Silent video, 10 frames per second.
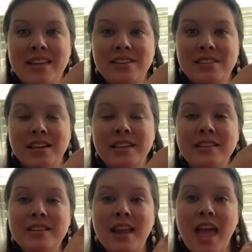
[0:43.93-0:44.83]

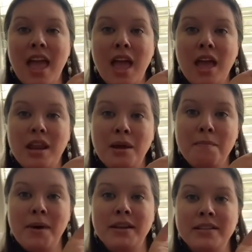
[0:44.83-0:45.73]
Sunday and a
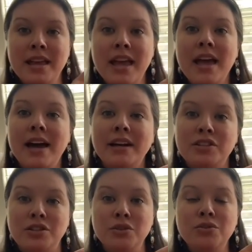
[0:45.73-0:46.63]
Monday,
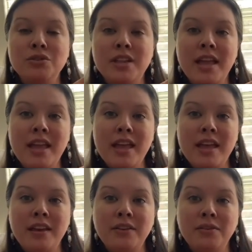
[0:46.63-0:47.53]
a Tuesday
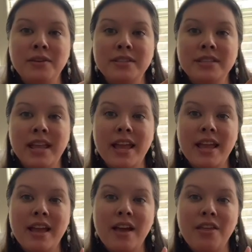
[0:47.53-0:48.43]
and a Wednesday,
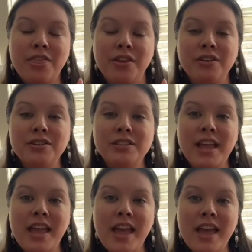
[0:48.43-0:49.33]
a
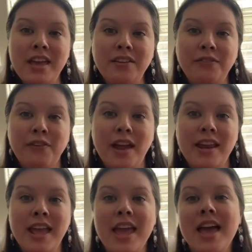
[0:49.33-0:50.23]
Thursday and a
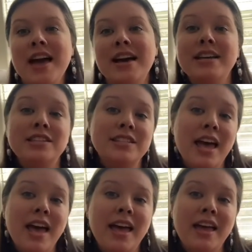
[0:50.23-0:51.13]
Friday, a
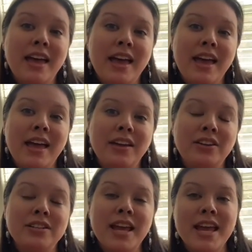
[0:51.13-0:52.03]

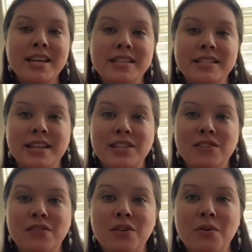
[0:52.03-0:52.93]
Saturday. Days
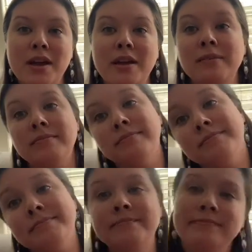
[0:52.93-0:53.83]
of the Week.
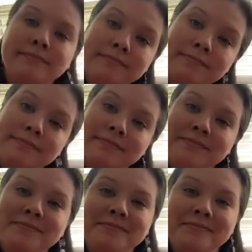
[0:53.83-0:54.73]

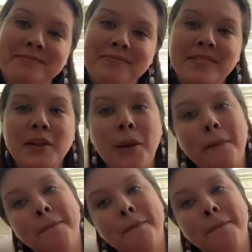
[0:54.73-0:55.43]
Days of the Week.